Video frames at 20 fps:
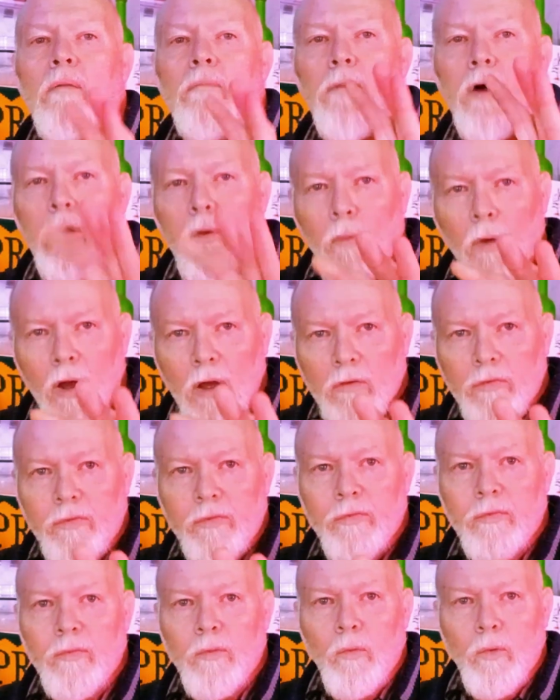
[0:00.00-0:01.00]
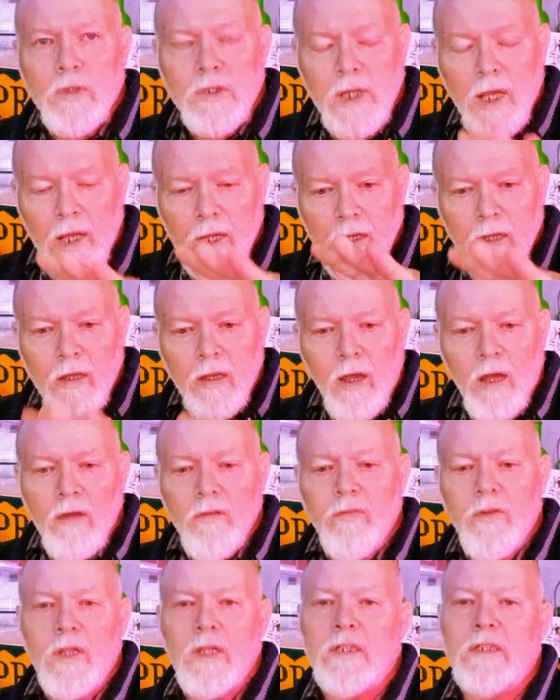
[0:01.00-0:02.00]
My wife was hanging
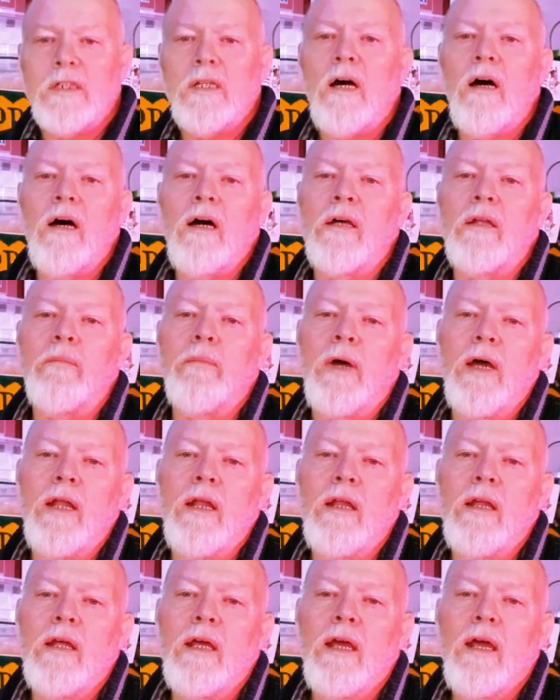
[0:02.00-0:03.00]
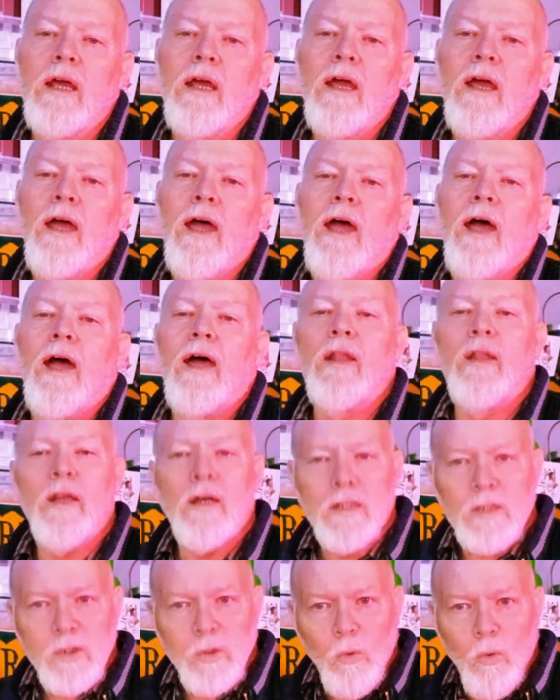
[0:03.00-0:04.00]
over the side, man, and
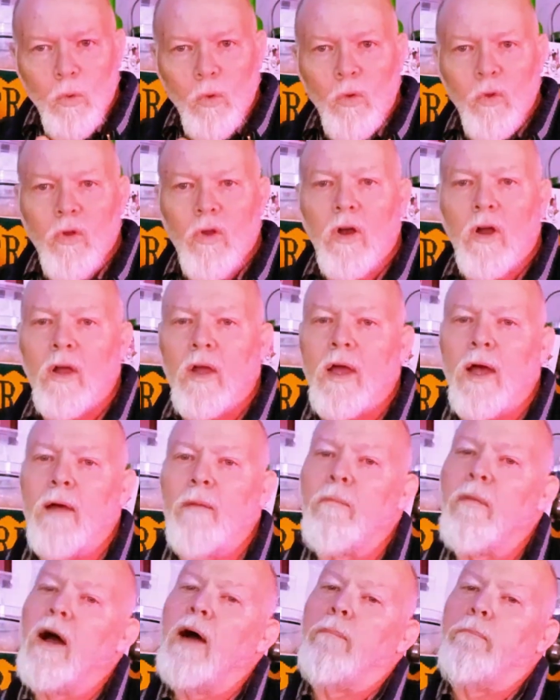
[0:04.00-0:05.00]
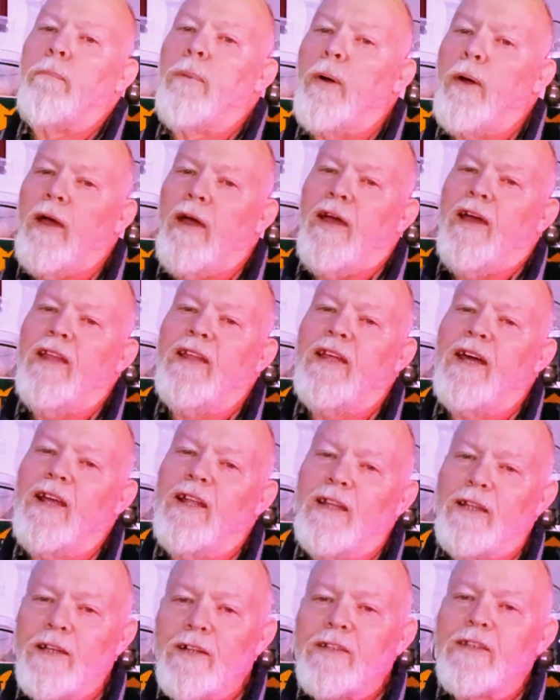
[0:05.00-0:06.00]
this orca came up, and they
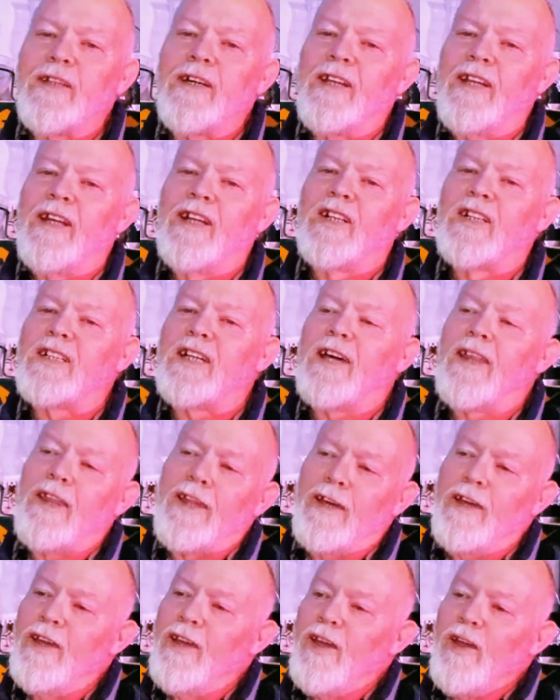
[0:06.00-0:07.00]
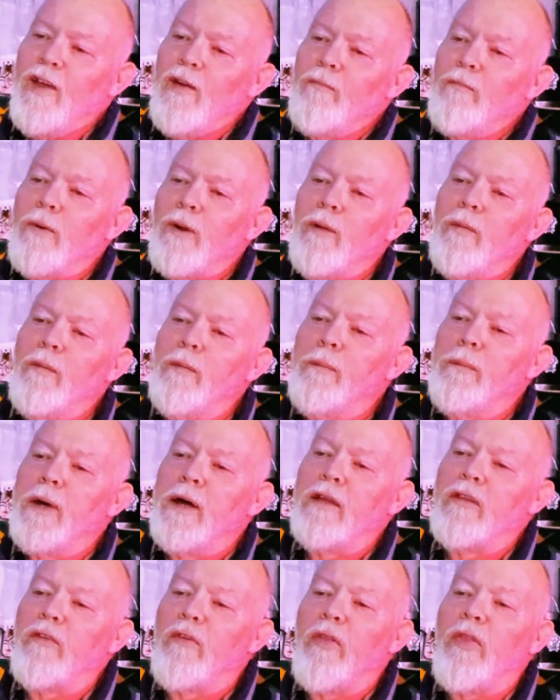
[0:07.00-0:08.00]
looked at each other, probably
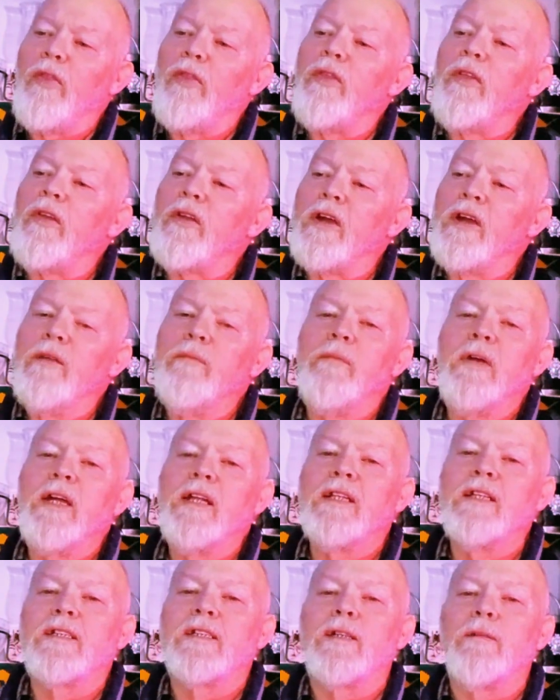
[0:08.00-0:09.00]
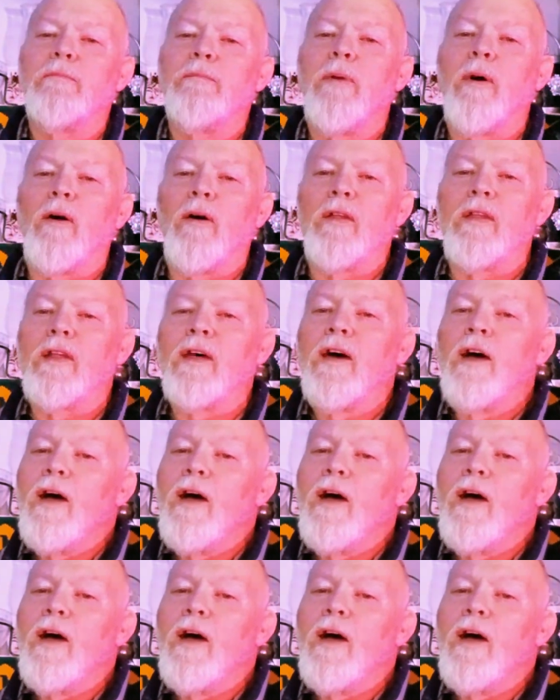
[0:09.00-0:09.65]
about 3 meters apart,